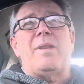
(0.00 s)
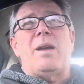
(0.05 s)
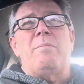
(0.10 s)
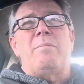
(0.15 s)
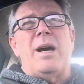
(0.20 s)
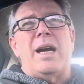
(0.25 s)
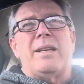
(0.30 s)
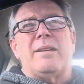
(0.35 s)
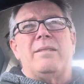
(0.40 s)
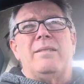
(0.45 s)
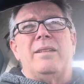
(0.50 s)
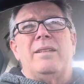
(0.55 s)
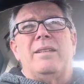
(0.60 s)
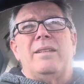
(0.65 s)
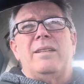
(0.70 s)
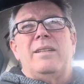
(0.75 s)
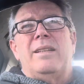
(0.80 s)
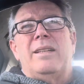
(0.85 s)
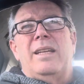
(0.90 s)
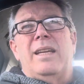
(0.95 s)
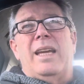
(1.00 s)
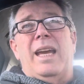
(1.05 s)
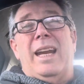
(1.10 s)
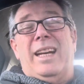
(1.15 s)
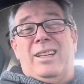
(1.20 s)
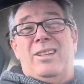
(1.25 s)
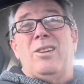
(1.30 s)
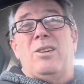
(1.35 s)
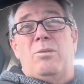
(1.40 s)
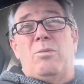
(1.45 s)
but
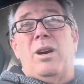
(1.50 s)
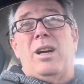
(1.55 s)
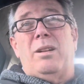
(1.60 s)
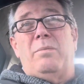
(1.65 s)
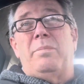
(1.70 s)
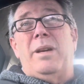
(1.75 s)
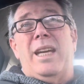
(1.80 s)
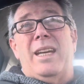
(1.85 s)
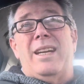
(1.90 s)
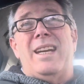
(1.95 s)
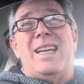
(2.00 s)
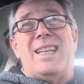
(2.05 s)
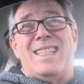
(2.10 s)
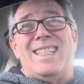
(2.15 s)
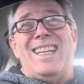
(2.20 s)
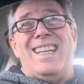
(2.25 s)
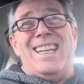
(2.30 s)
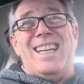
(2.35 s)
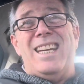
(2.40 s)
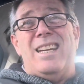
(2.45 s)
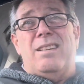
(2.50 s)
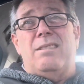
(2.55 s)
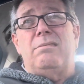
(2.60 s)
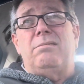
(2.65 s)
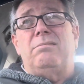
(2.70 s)
it could well be an STD.